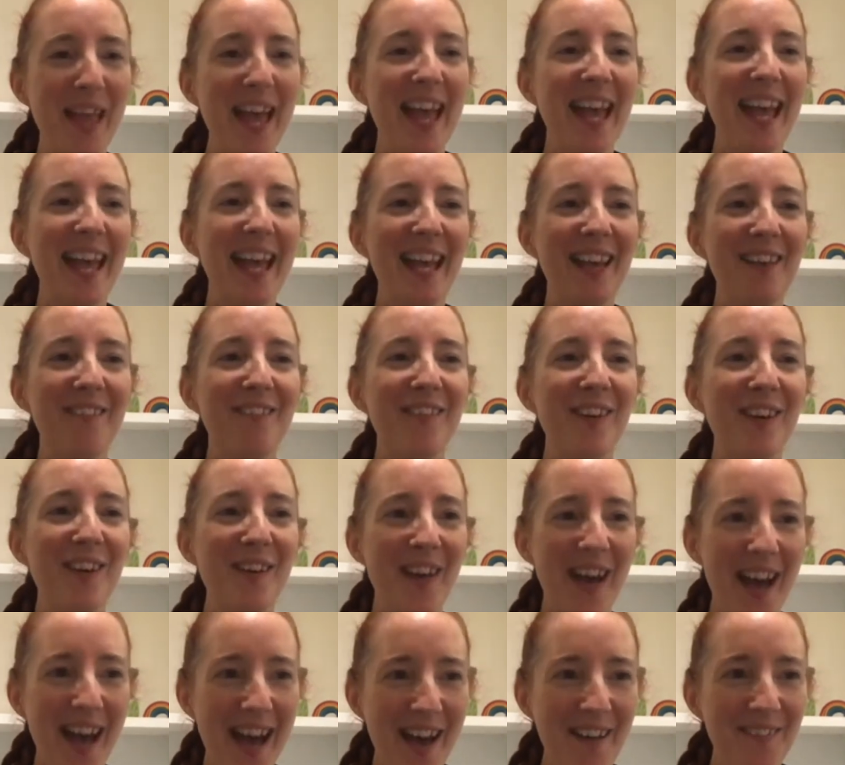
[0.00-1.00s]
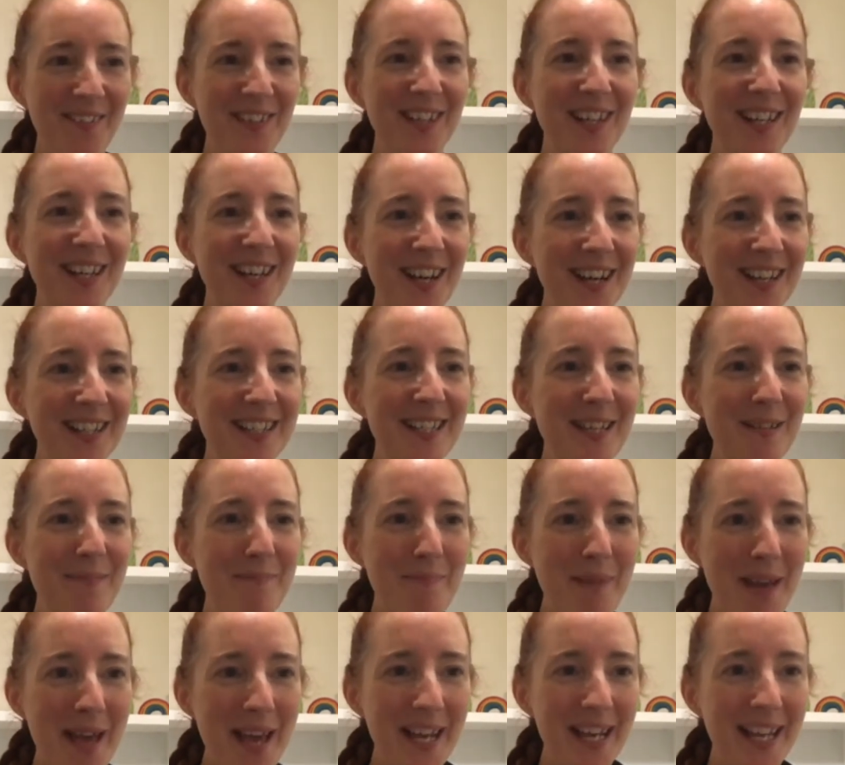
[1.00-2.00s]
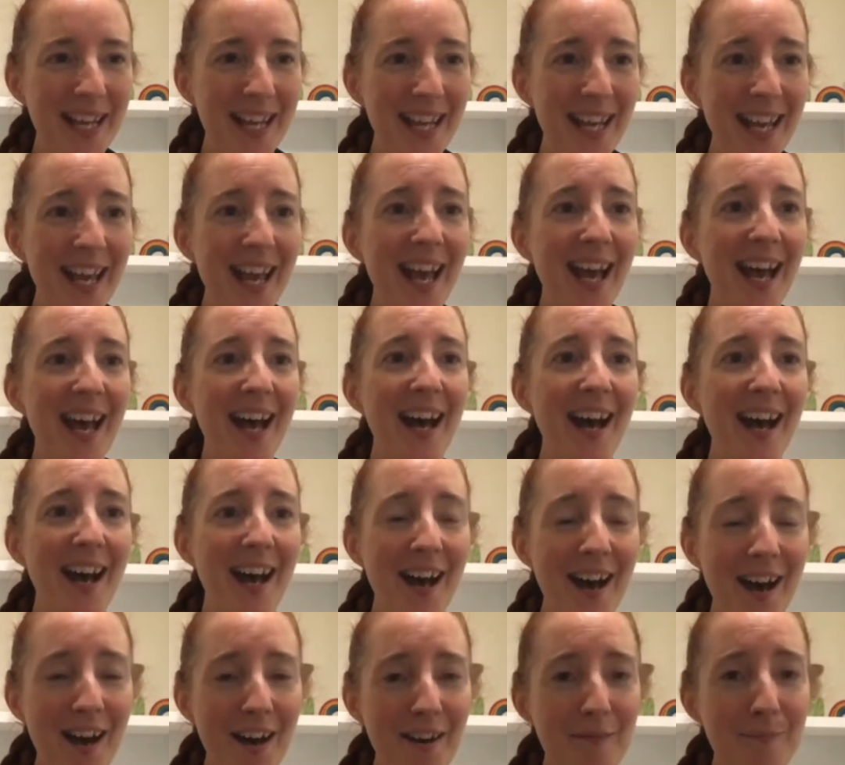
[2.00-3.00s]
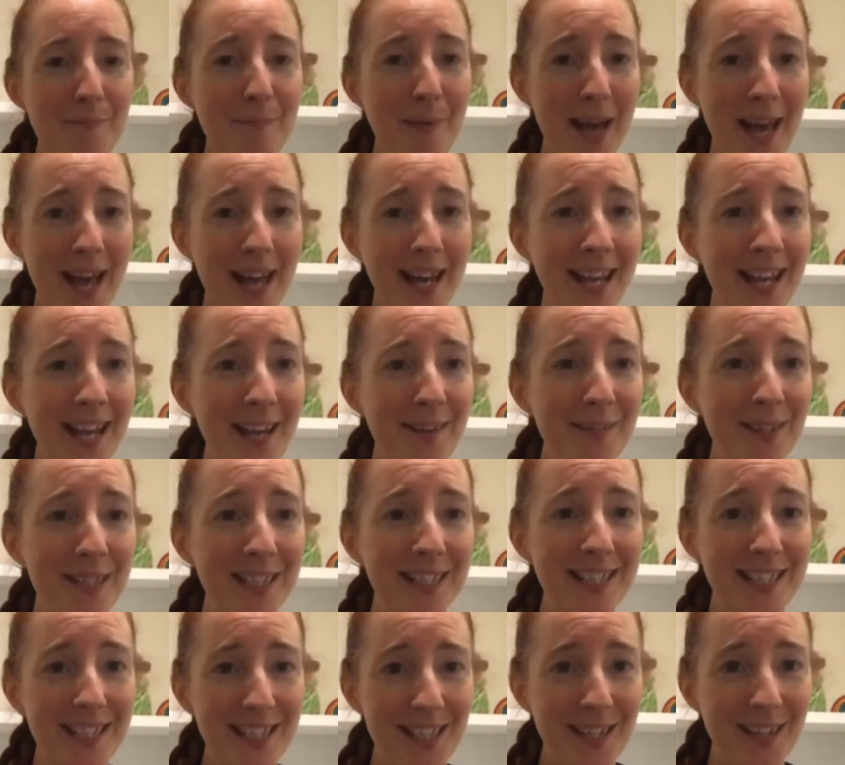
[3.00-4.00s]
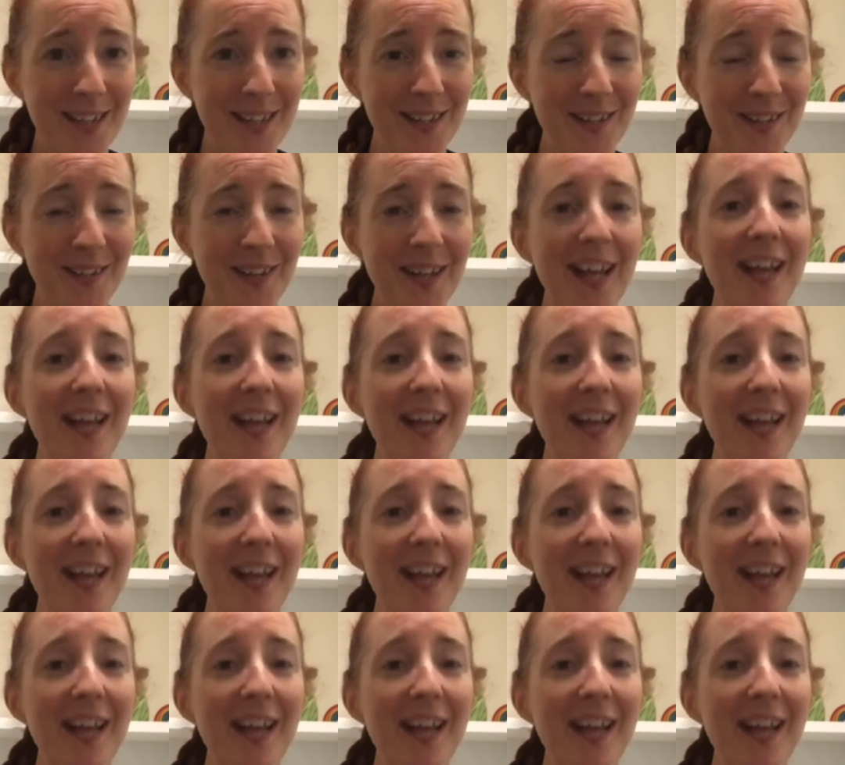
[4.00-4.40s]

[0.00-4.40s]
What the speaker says: If you haven't got a penny, a halfpenny will do.